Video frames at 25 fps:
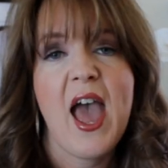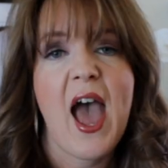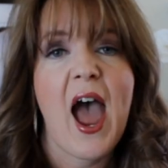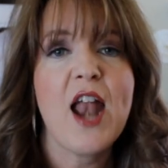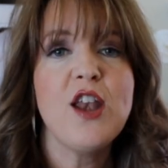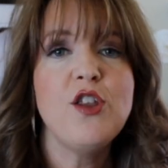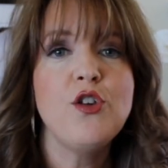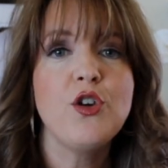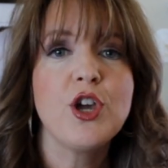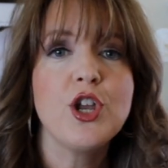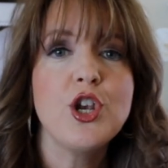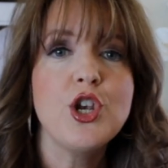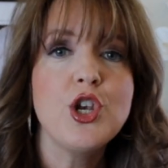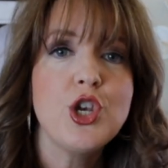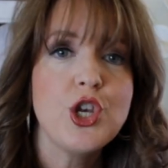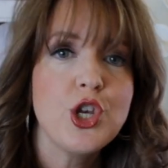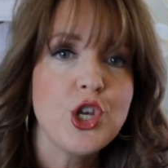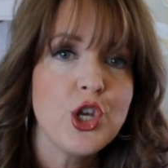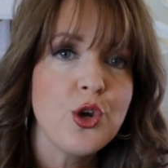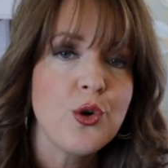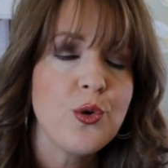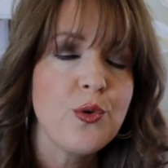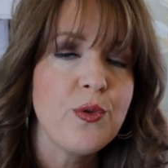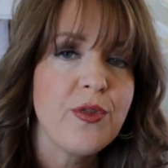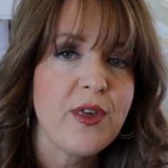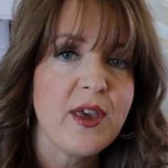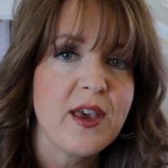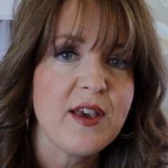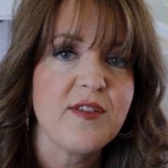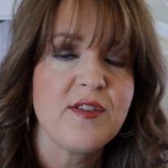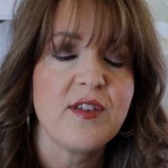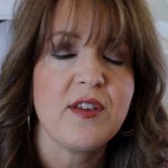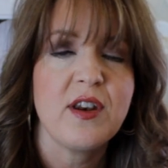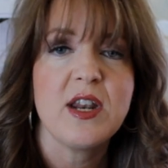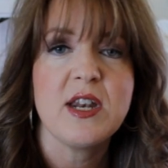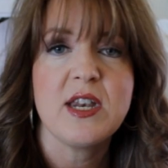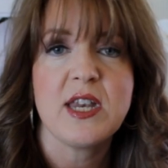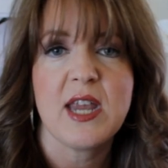And you can do
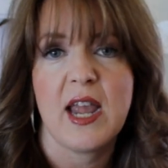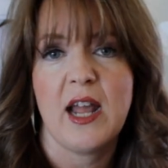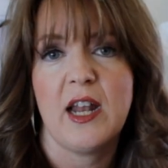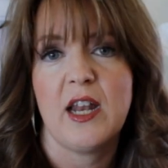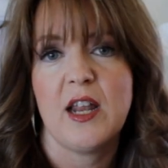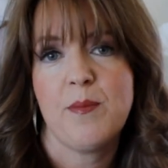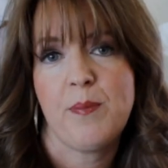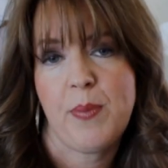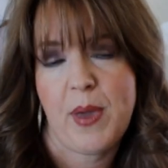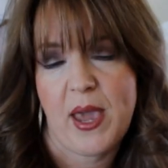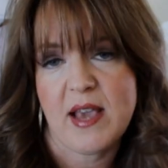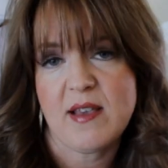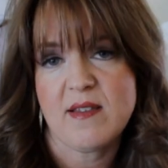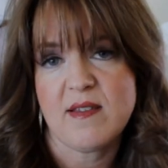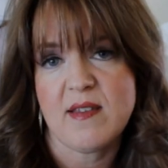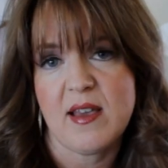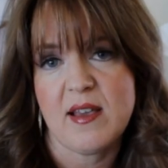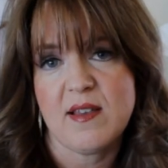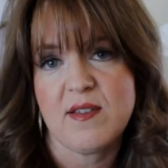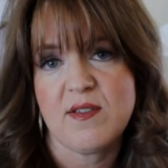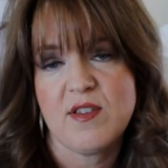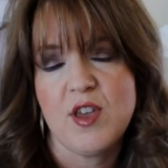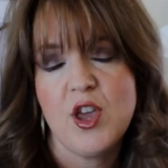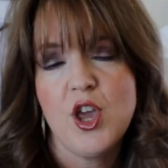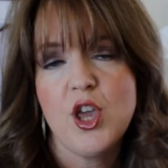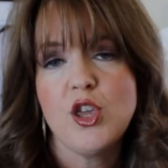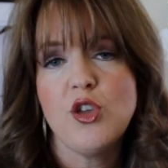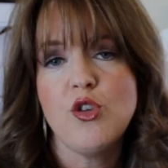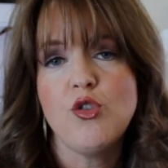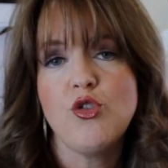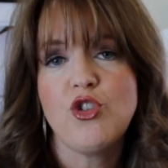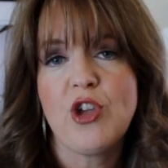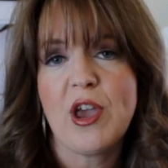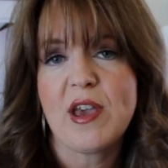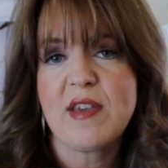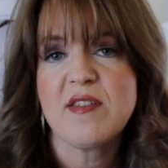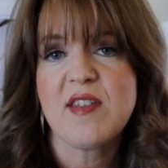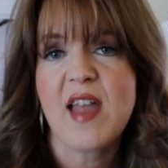this on a daily basis. You
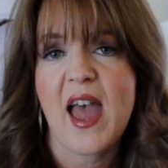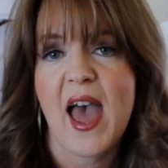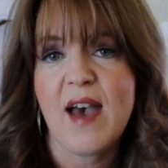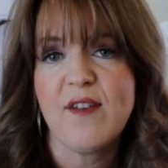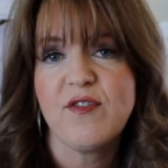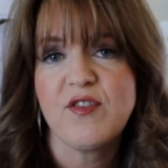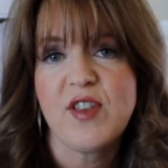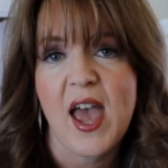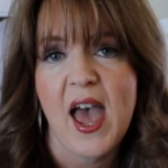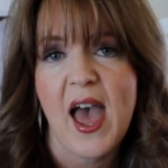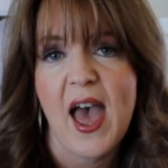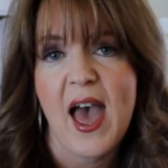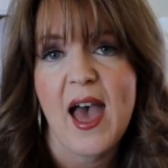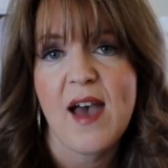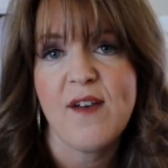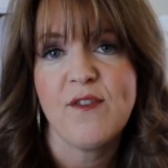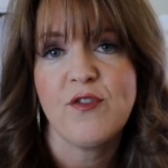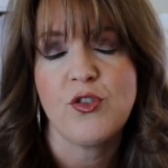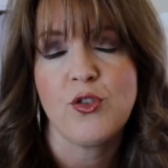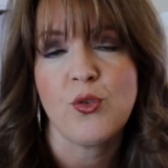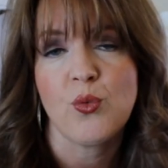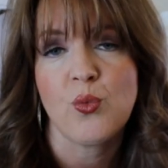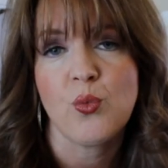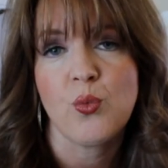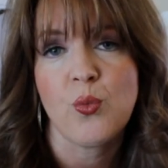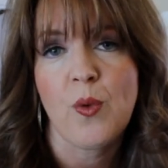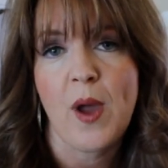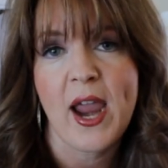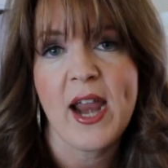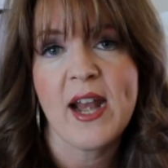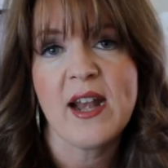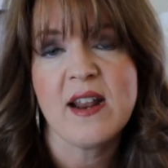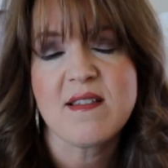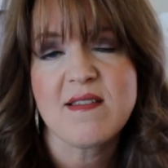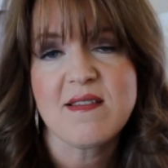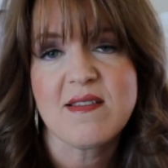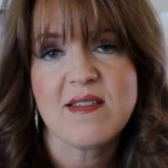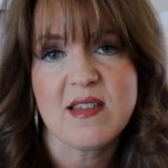just have to have the
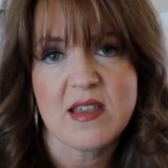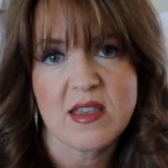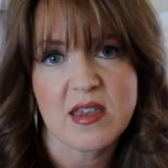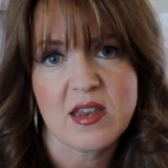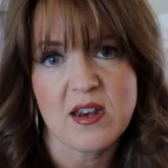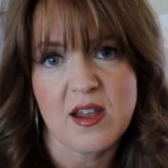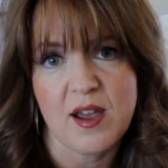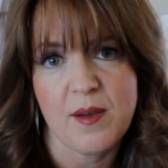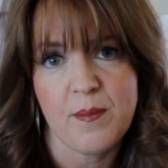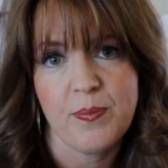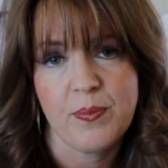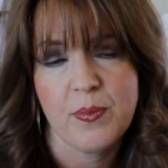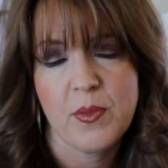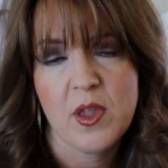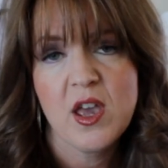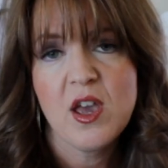right system.